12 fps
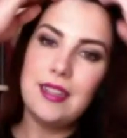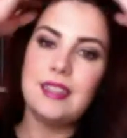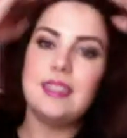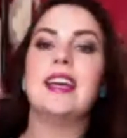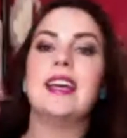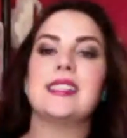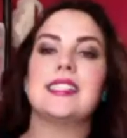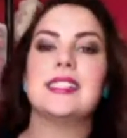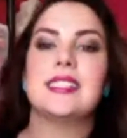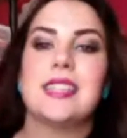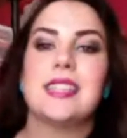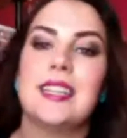
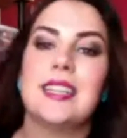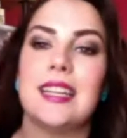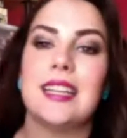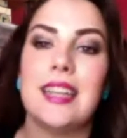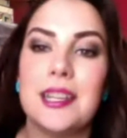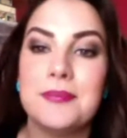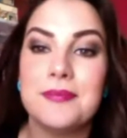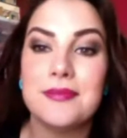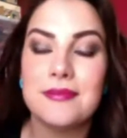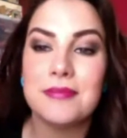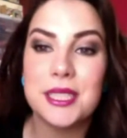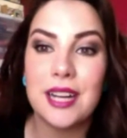Yes.
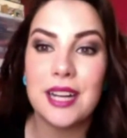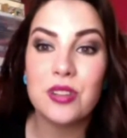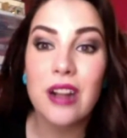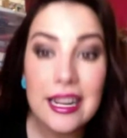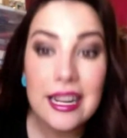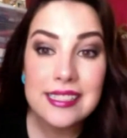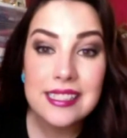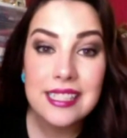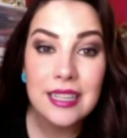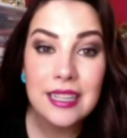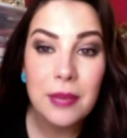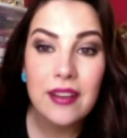But I'll try to
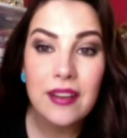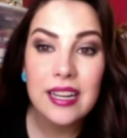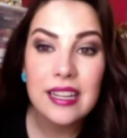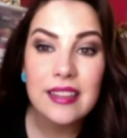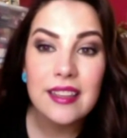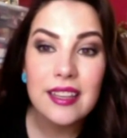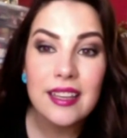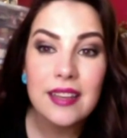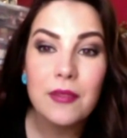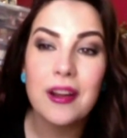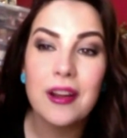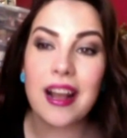sing about
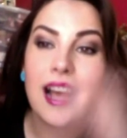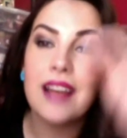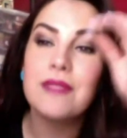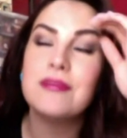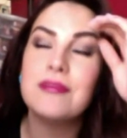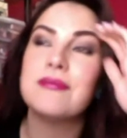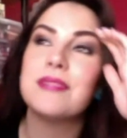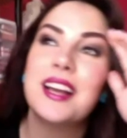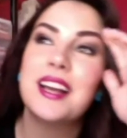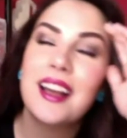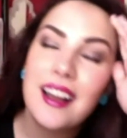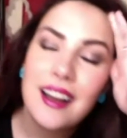anything.
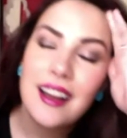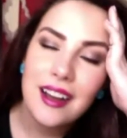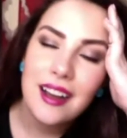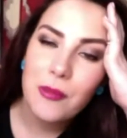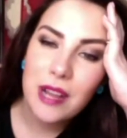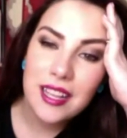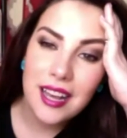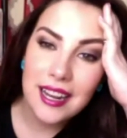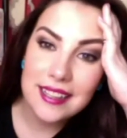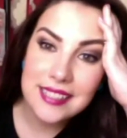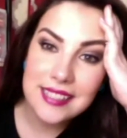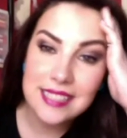Oh my
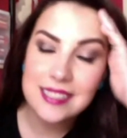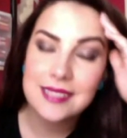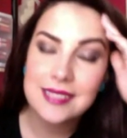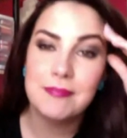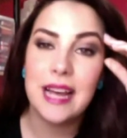God, I sang some